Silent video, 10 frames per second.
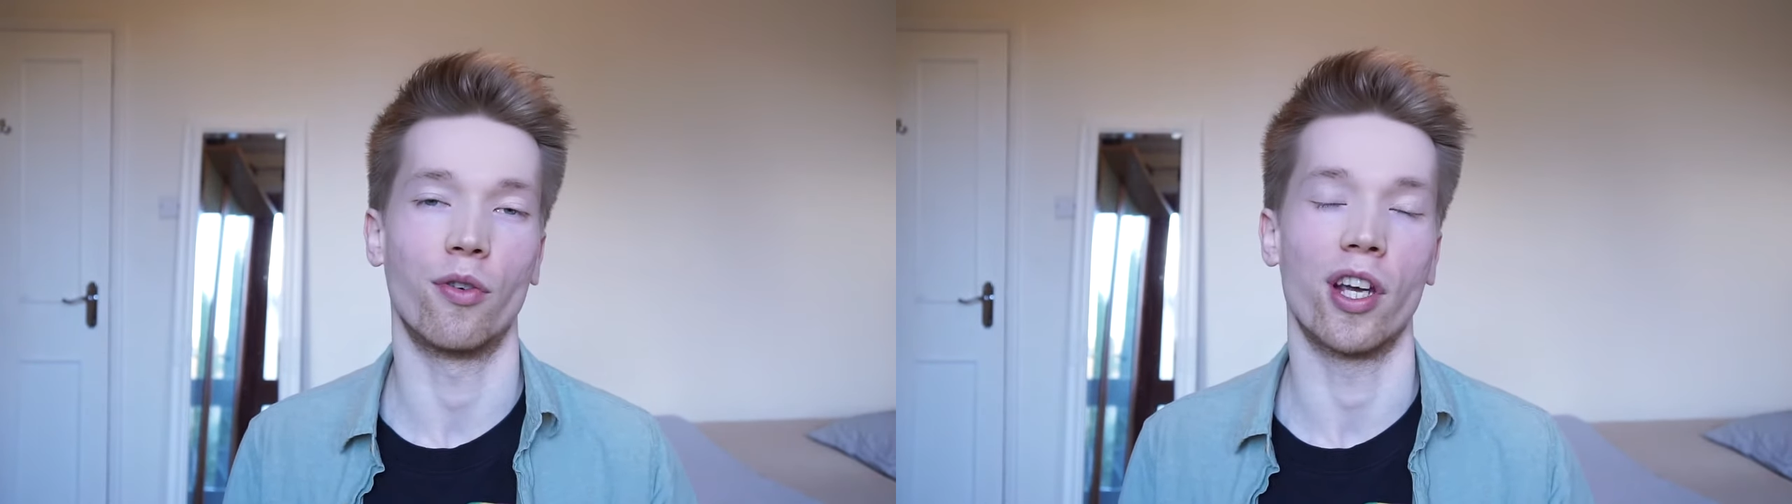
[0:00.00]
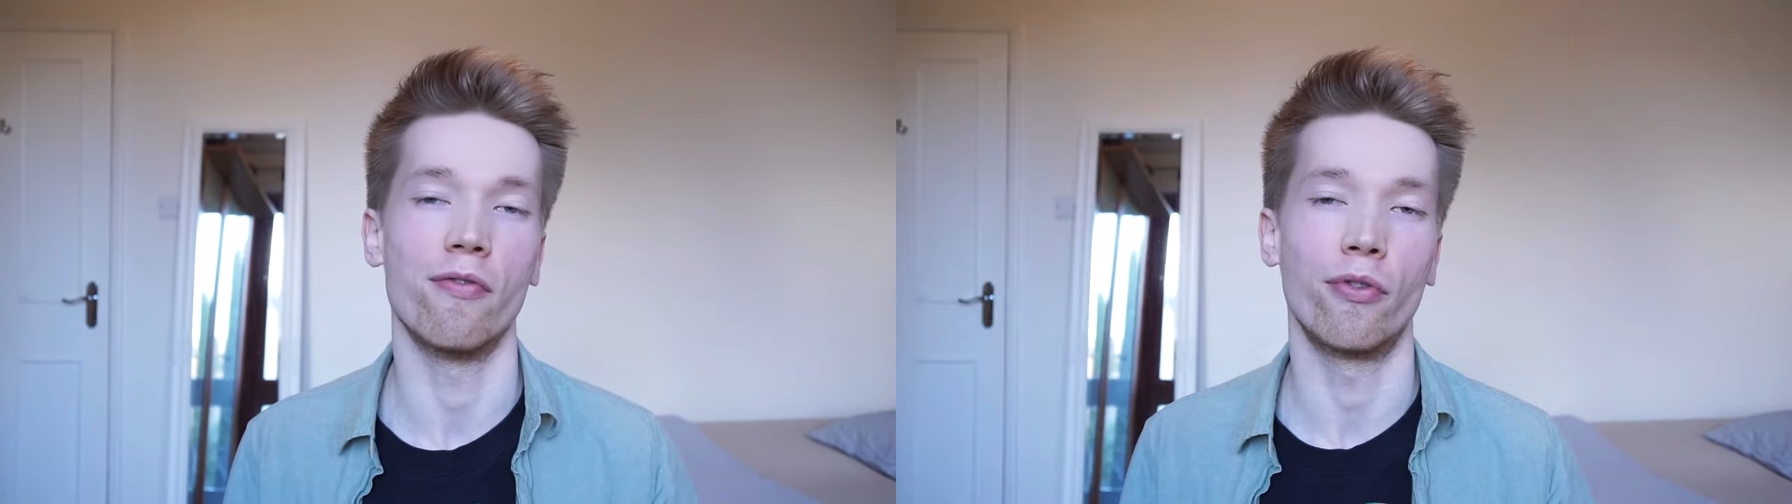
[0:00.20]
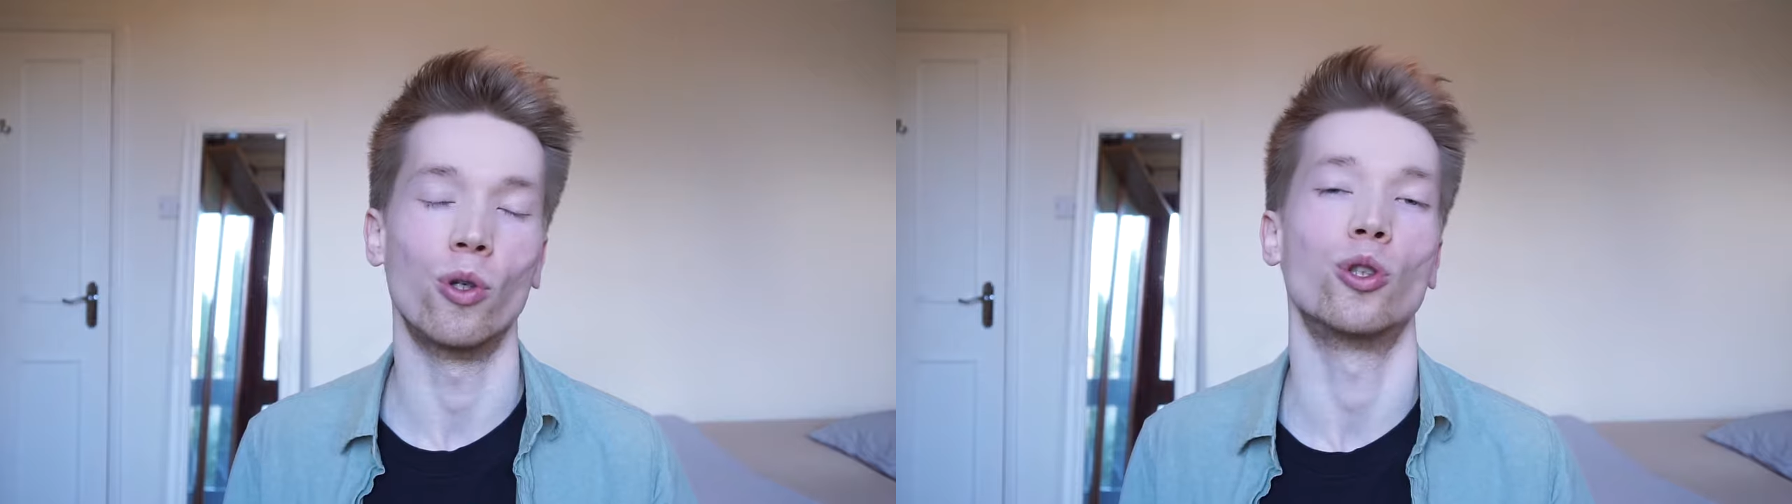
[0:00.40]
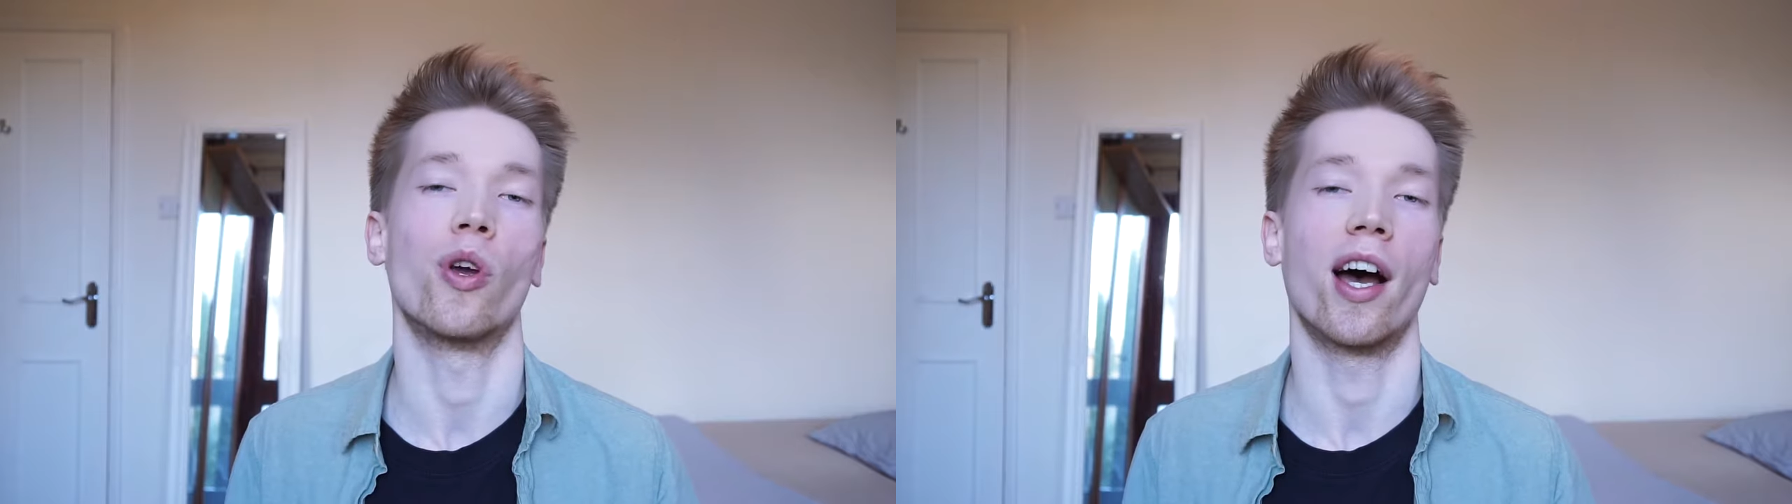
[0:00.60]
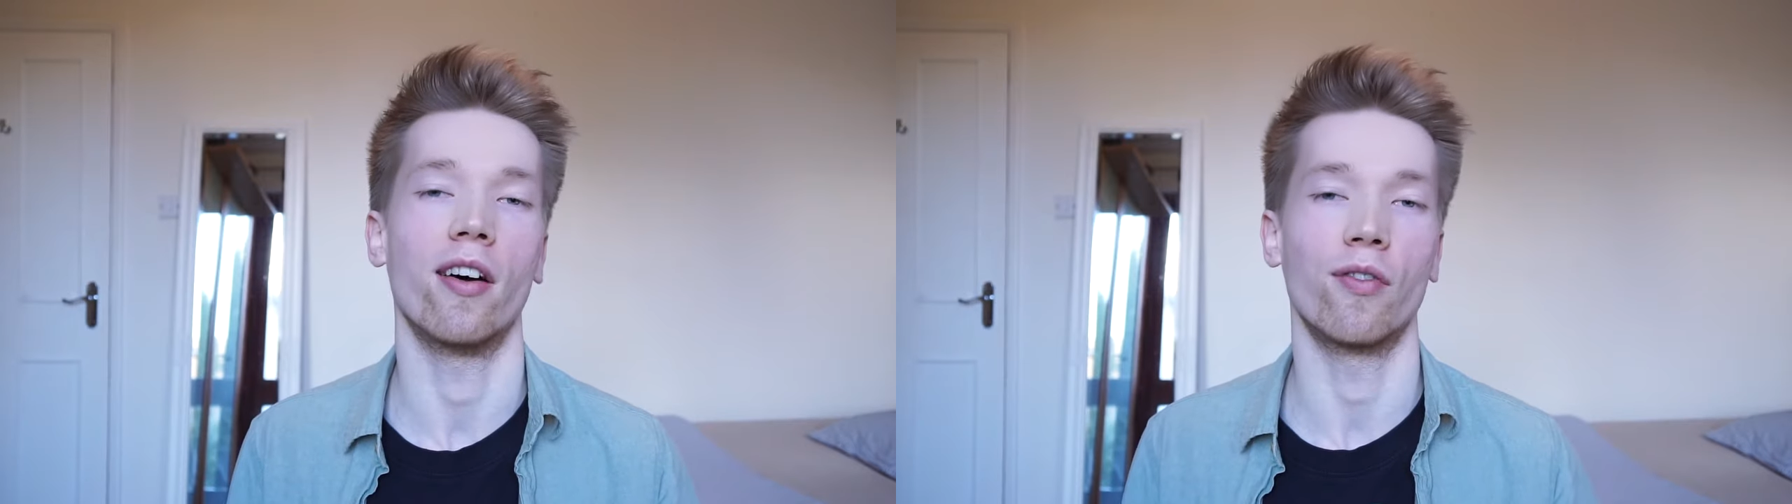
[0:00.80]
the influence you
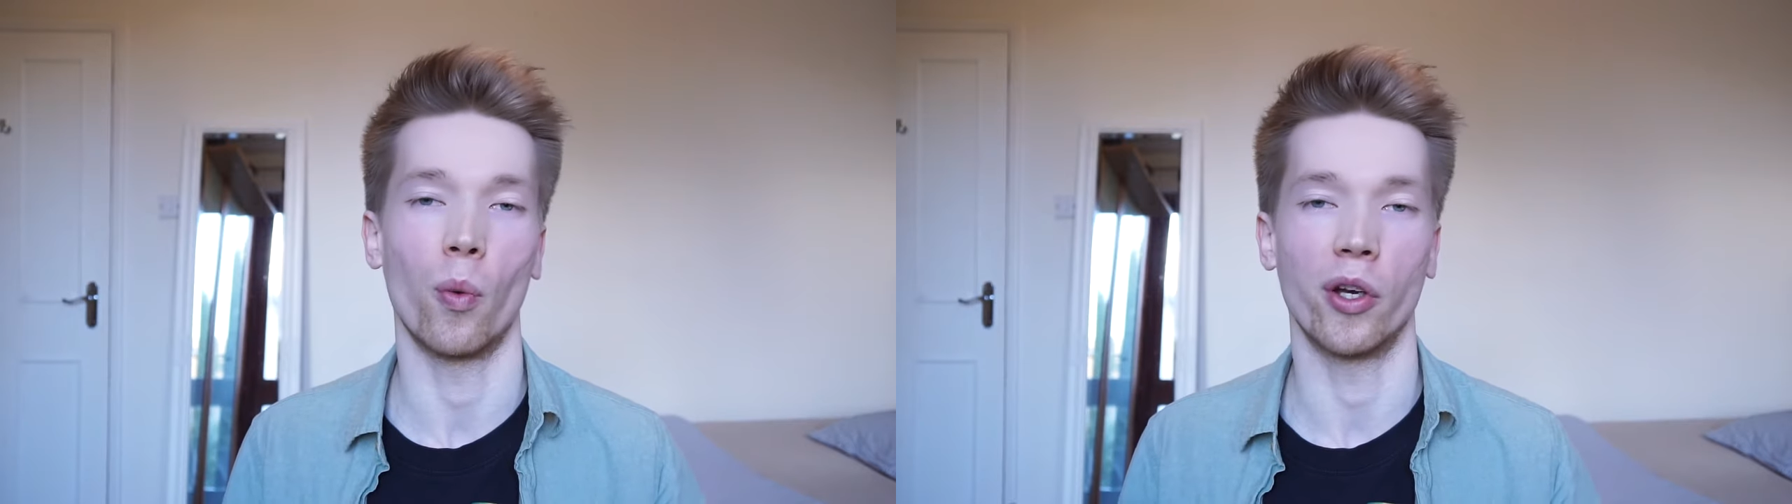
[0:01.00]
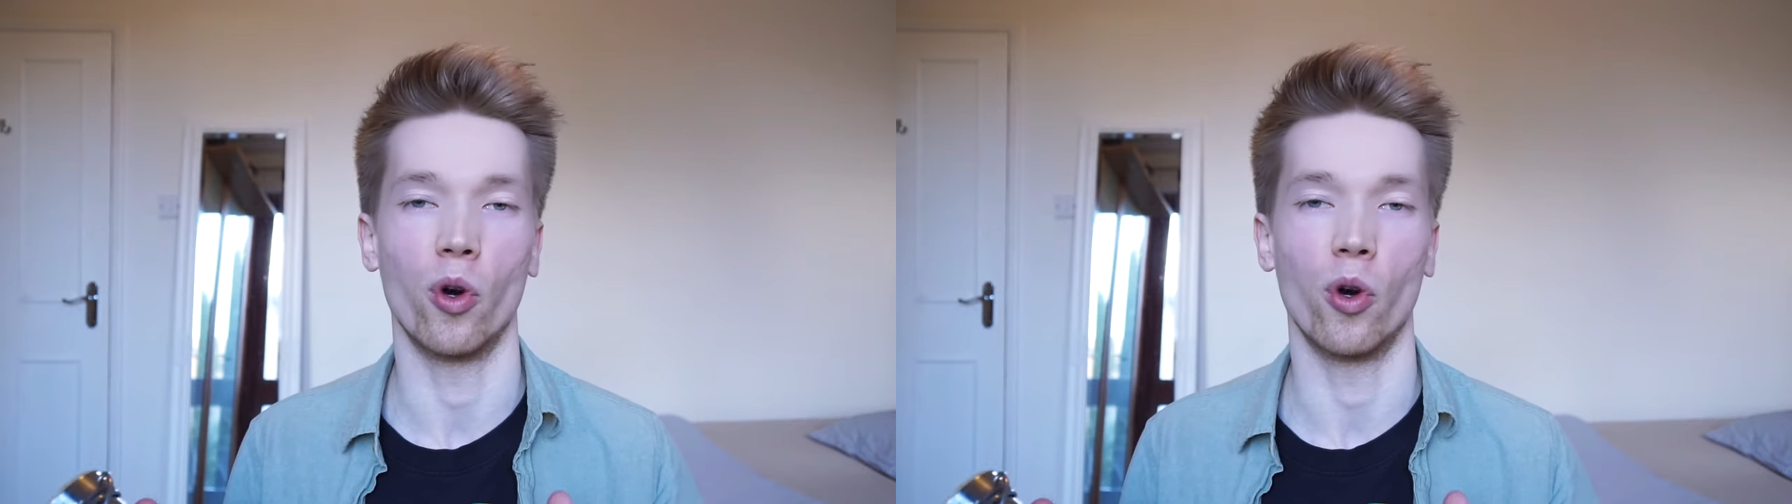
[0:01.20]
have when